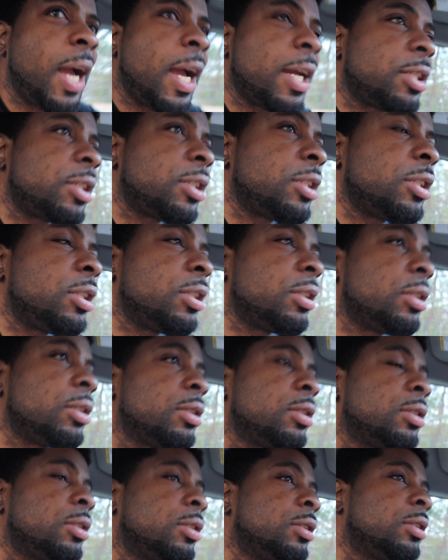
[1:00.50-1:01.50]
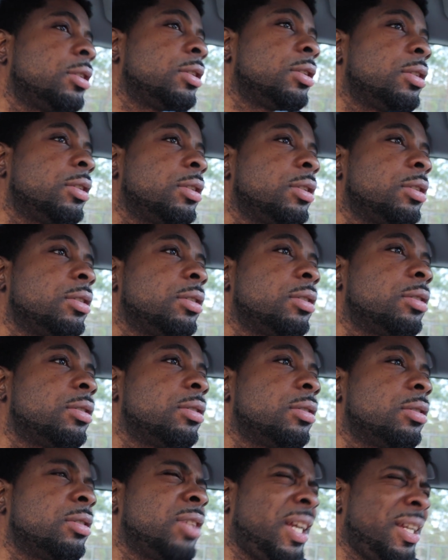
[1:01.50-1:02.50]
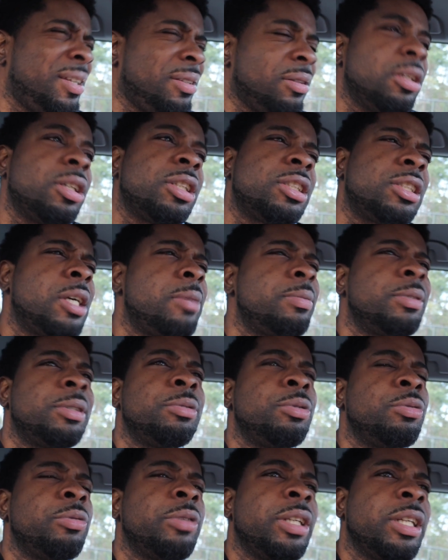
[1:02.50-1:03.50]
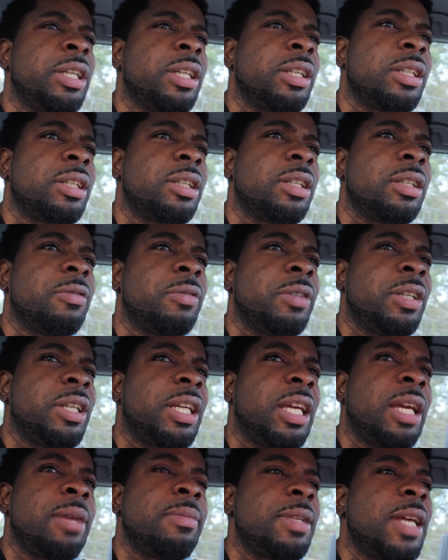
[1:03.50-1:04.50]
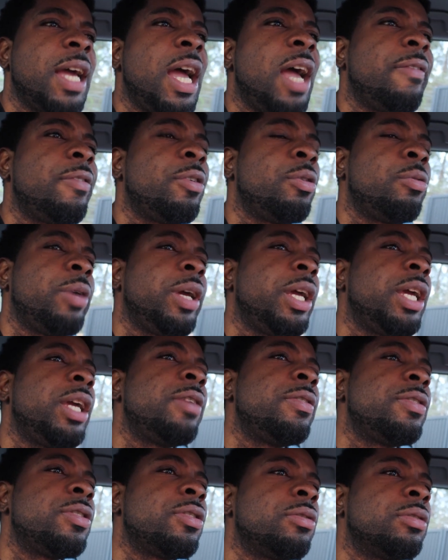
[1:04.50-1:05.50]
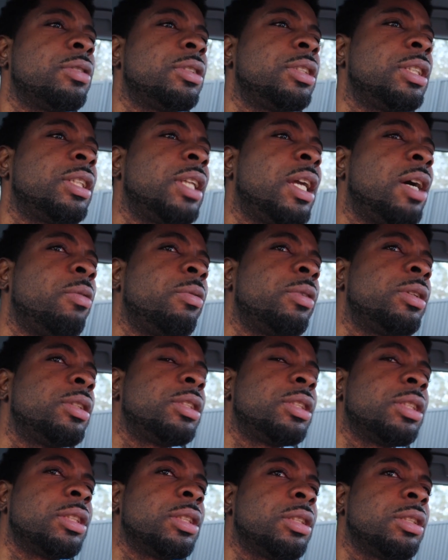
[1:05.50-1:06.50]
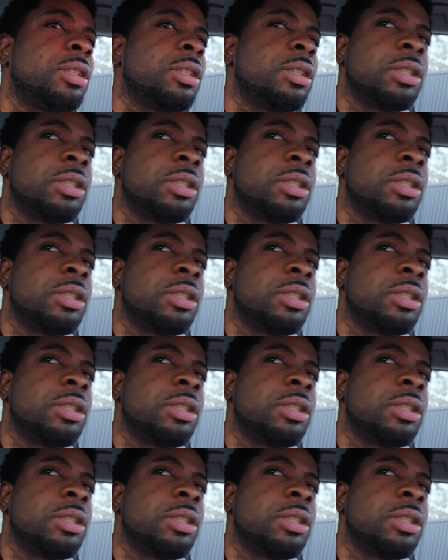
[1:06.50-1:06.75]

actually, like, looked up to me when it came to having waves until I went to,